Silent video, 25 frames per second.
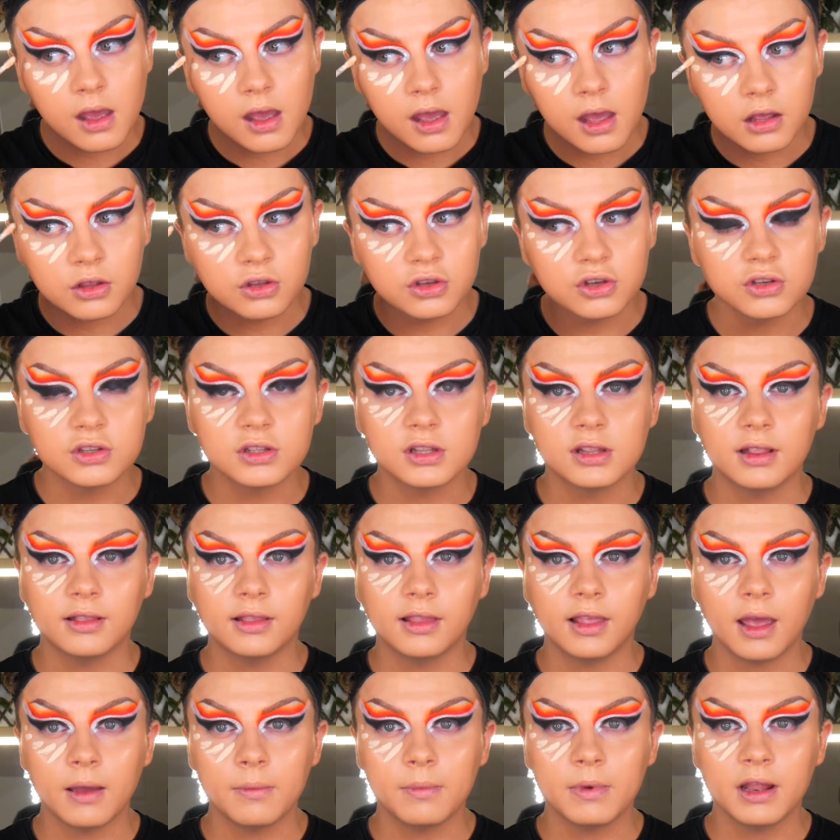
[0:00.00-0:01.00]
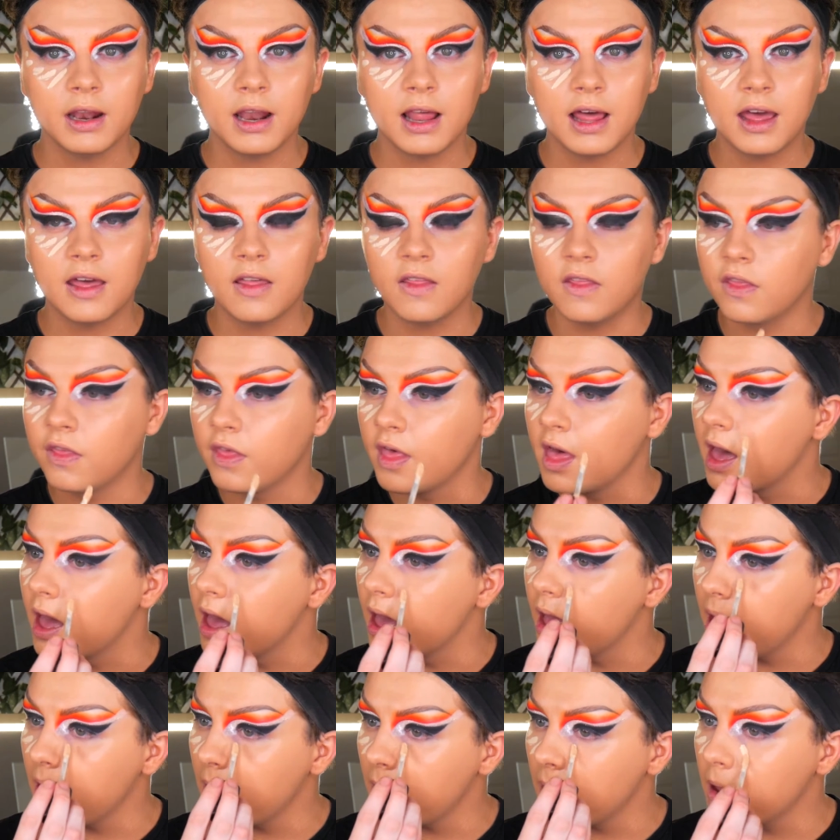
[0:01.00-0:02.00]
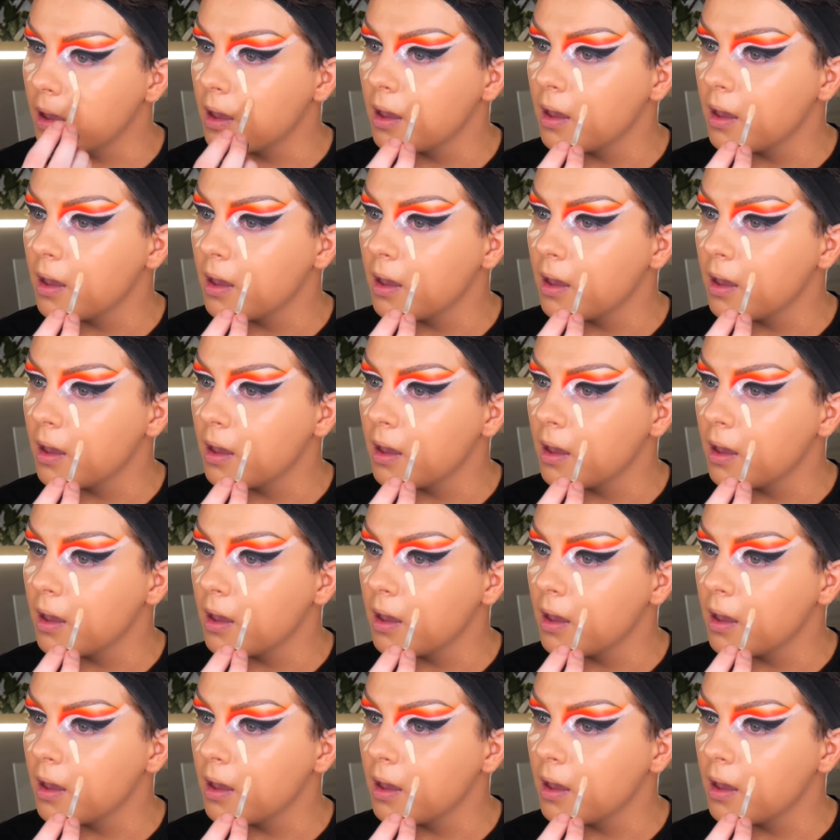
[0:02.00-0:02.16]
and just dab it like that.